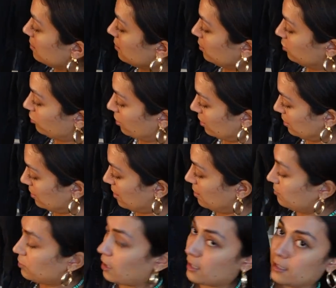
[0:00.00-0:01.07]
distressed
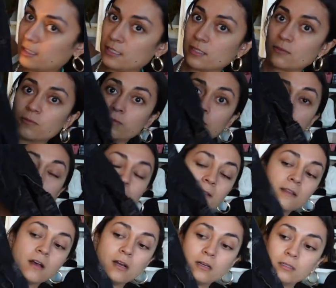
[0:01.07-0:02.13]
denim jacket. Like, it's really
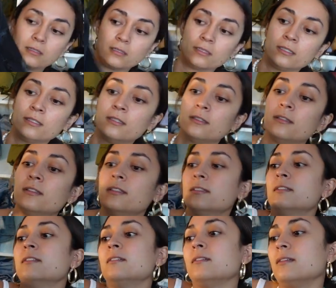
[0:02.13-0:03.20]
long.
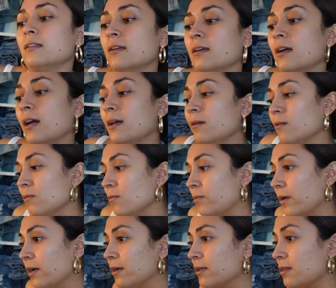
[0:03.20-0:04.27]
I don't
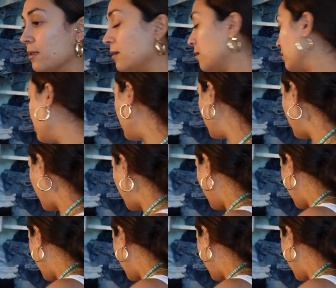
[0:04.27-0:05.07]
wear it though. Maybe